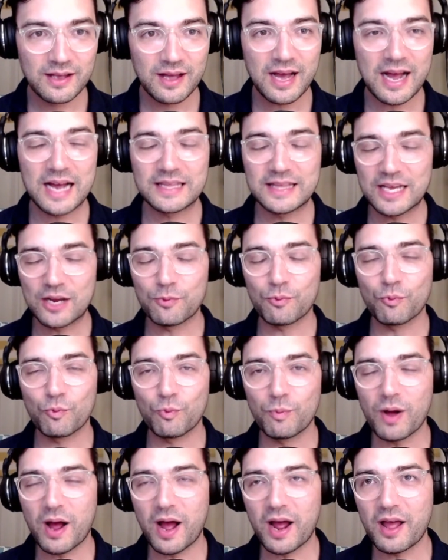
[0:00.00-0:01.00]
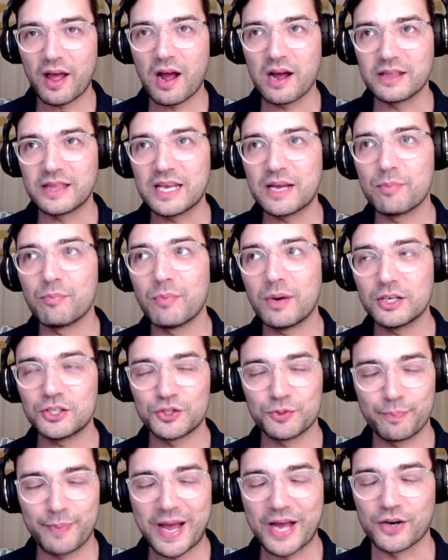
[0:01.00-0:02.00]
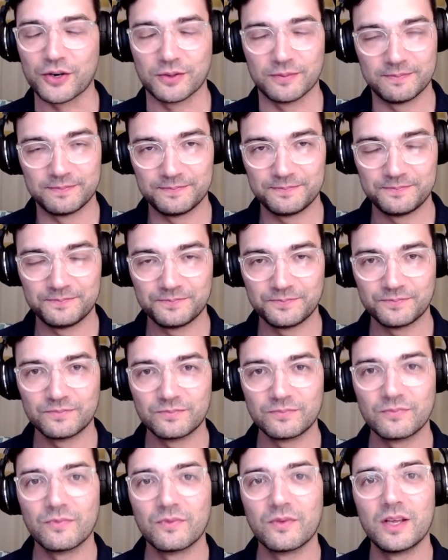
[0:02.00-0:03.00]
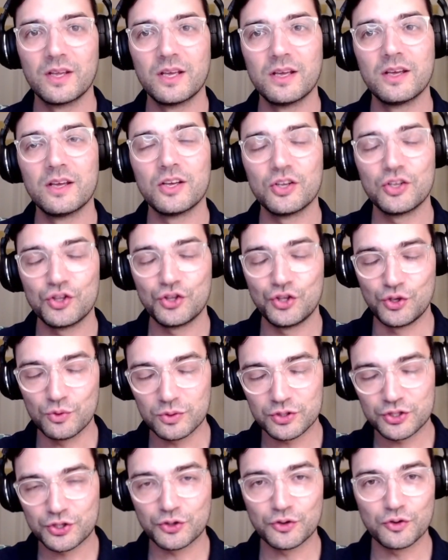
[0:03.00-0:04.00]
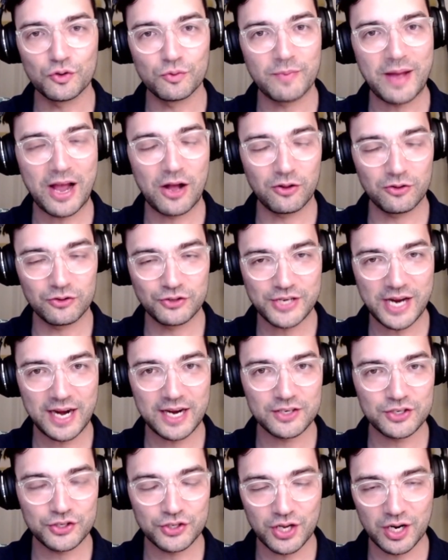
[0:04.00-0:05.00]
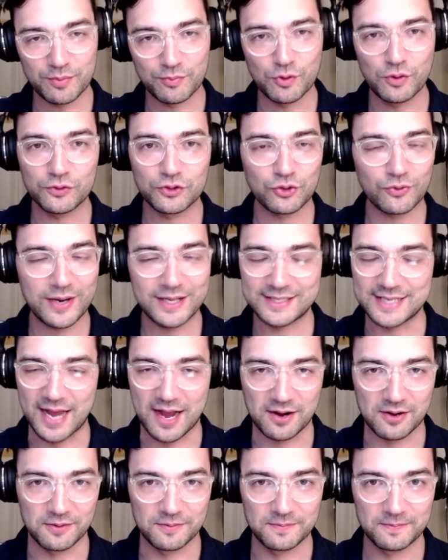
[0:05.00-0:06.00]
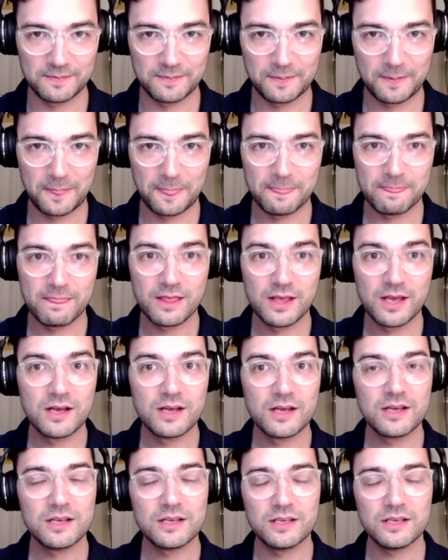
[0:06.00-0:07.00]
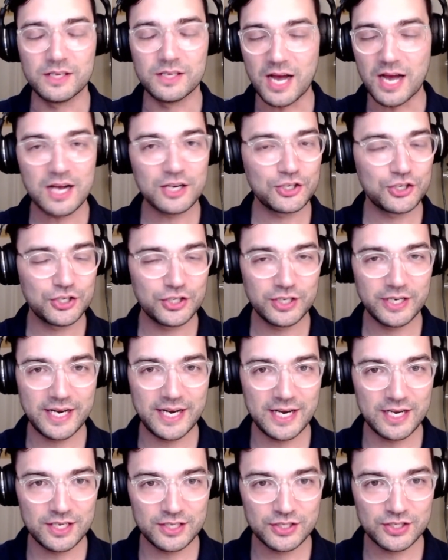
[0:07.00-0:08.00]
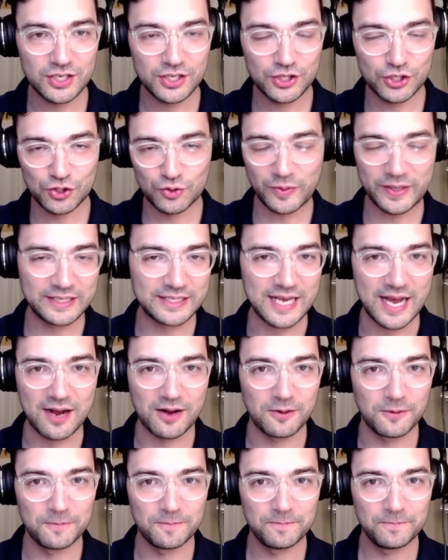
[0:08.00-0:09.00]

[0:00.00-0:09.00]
I think much better. You assume Elgton Jenkins is going to move to right tackle. Yosh is the swing tackle.